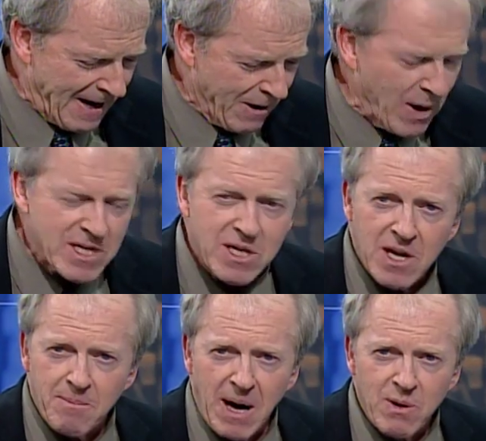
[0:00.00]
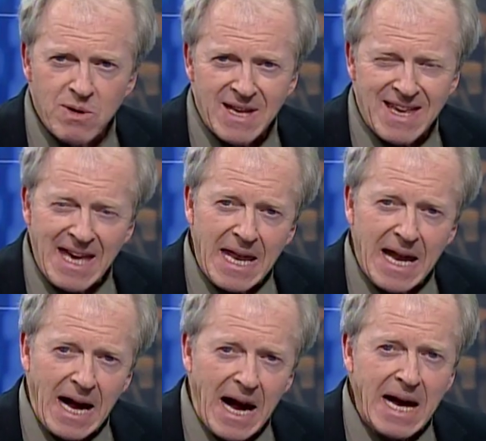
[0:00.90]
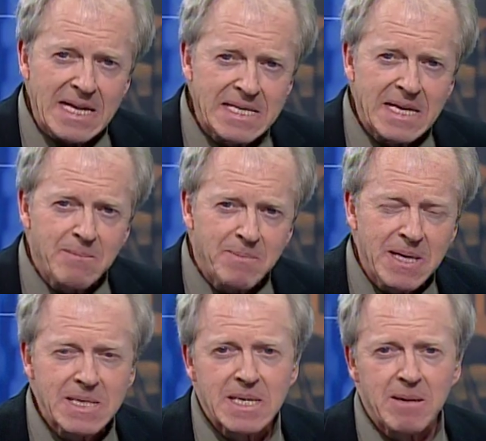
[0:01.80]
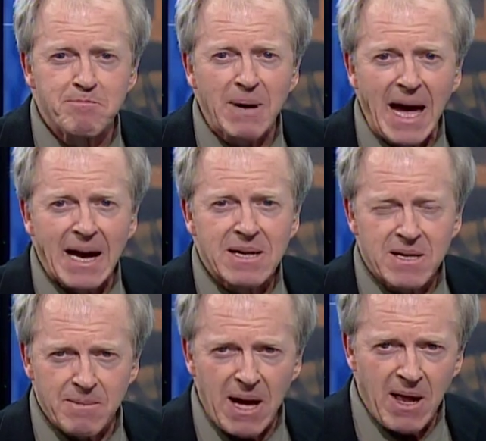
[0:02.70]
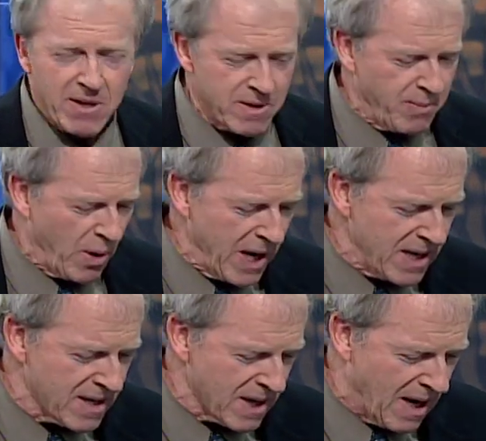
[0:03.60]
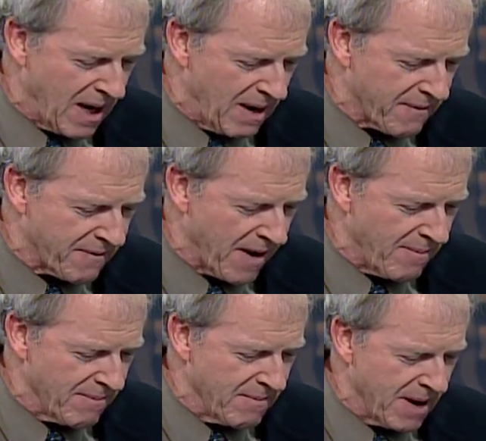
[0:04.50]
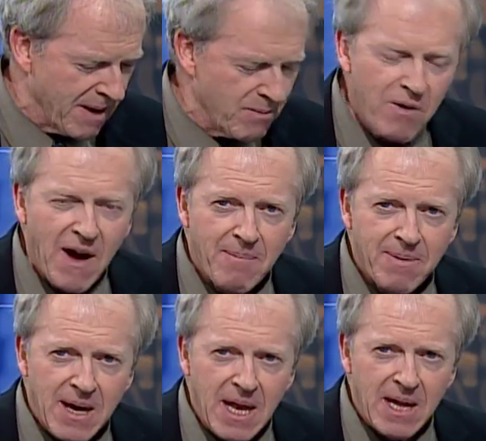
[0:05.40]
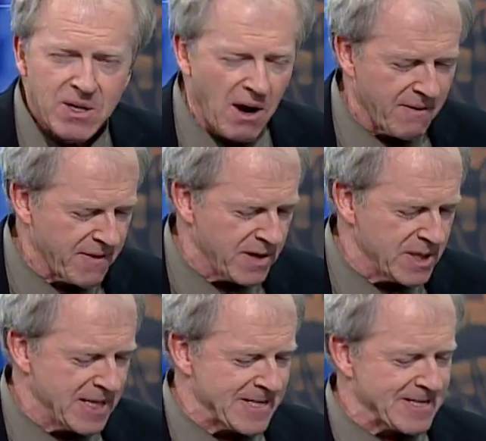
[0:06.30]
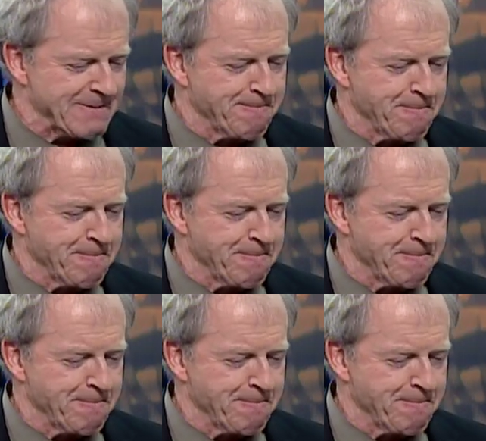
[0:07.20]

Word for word: Question about getting ICBC back to the balance point from Move Up. Annette Toft, here she is.